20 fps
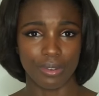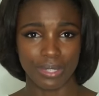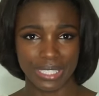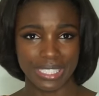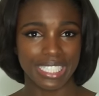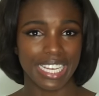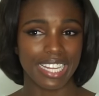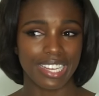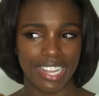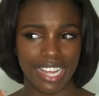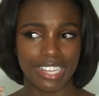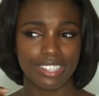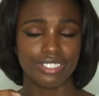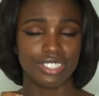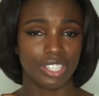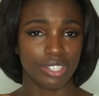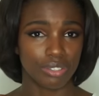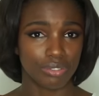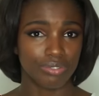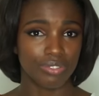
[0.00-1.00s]
I just had like
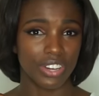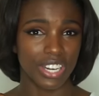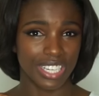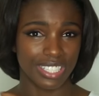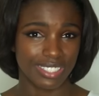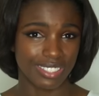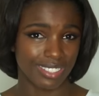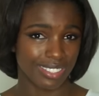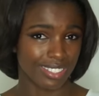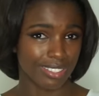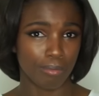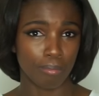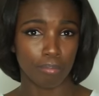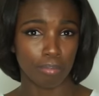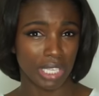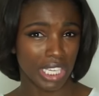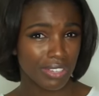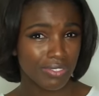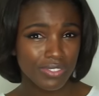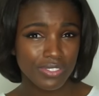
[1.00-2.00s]
jollof rice and some
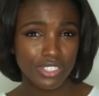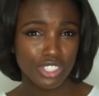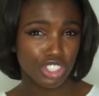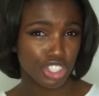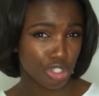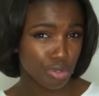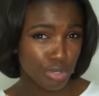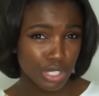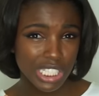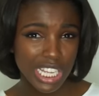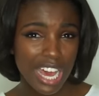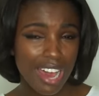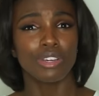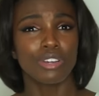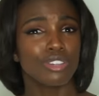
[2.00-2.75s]
beef stew or something.